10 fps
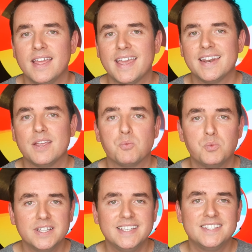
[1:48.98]
and it
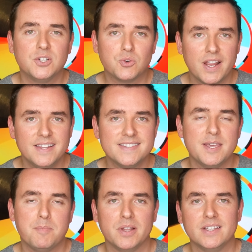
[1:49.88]
really degrades
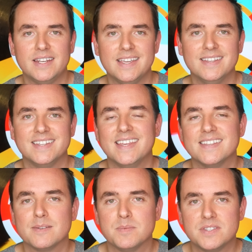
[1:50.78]
the ability to
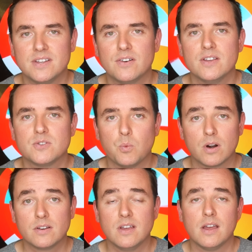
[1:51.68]
get some serious
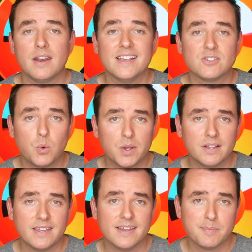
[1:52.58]
work done as
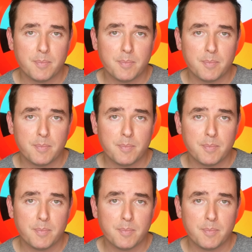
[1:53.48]
quickly as